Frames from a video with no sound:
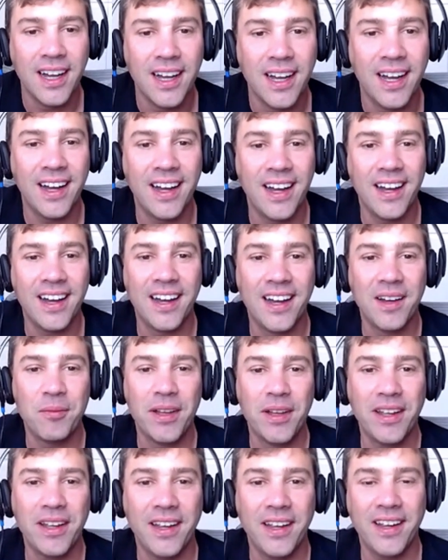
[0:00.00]

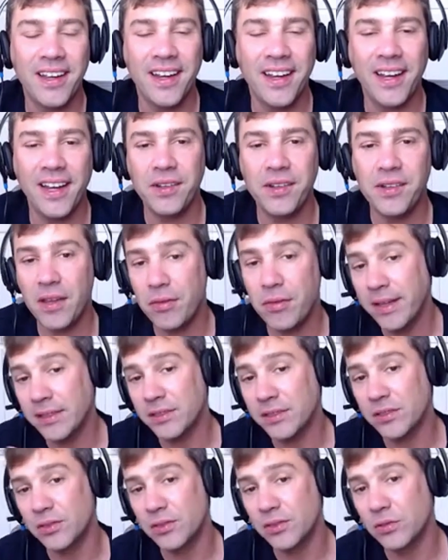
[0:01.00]
Um, and, and, and
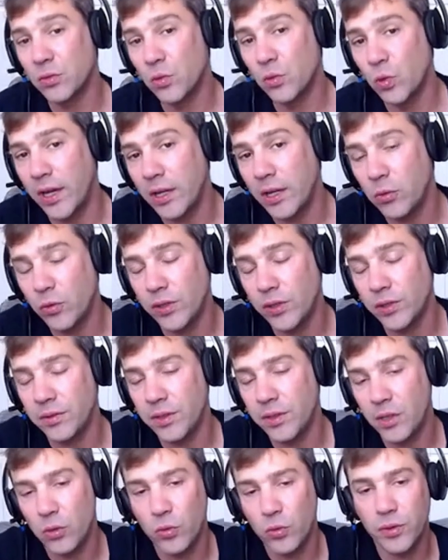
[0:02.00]
that's why we,
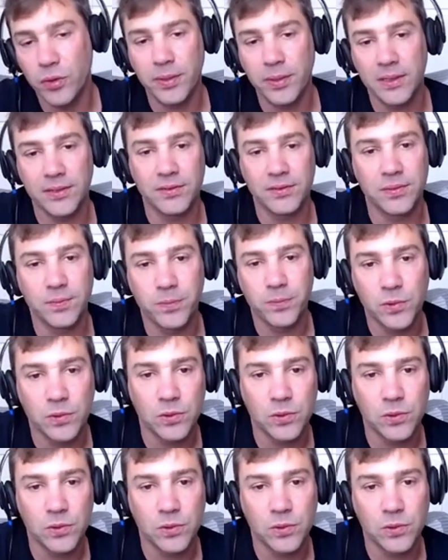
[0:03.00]
you know, we built